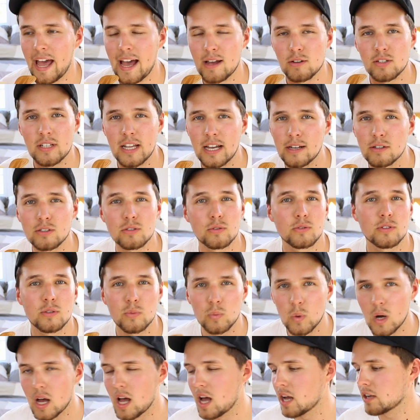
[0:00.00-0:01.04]
house to house or
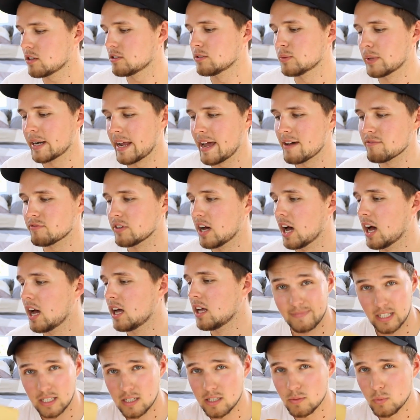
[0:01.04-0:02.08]
to work or
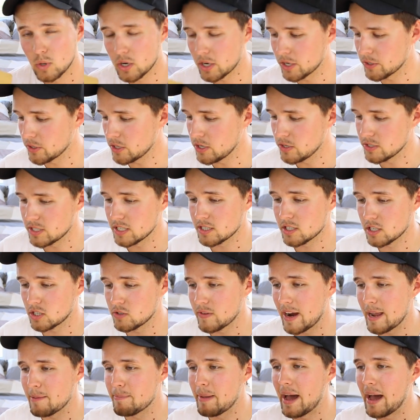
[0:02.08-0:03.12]
whatever, this is what I'll use. It's a great